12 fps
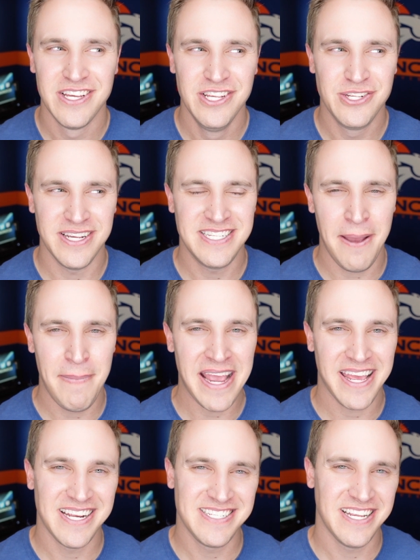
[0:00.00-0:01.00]
So I sat back
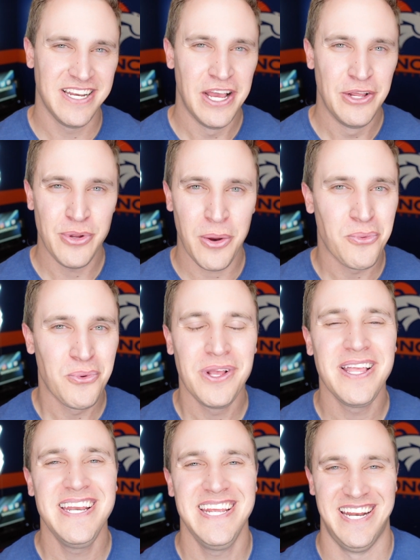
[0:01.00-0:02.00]
and I said, do I
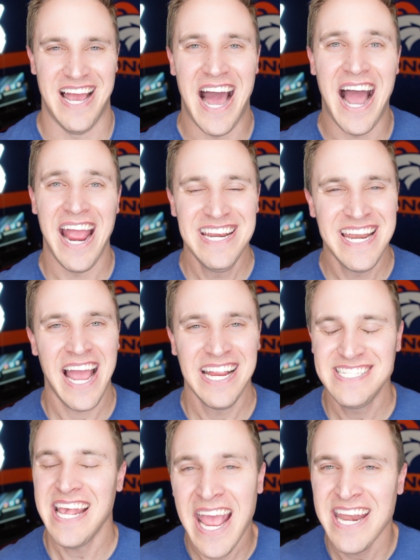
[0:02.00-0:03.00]
really need an i9
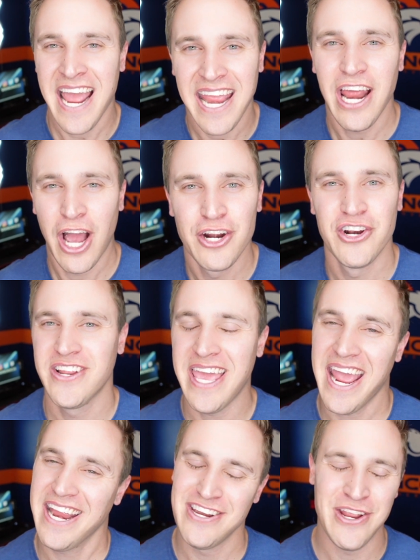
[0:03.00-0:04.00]

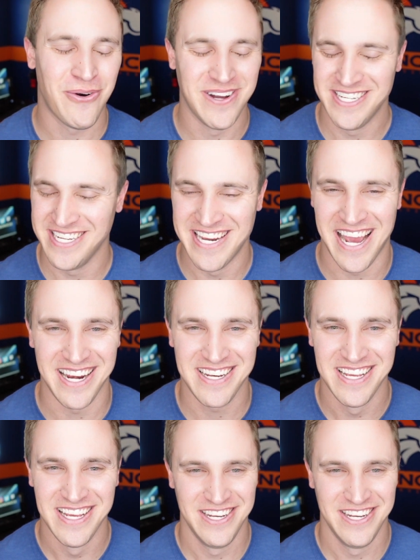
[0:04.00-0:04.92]
10900K? No, I did not.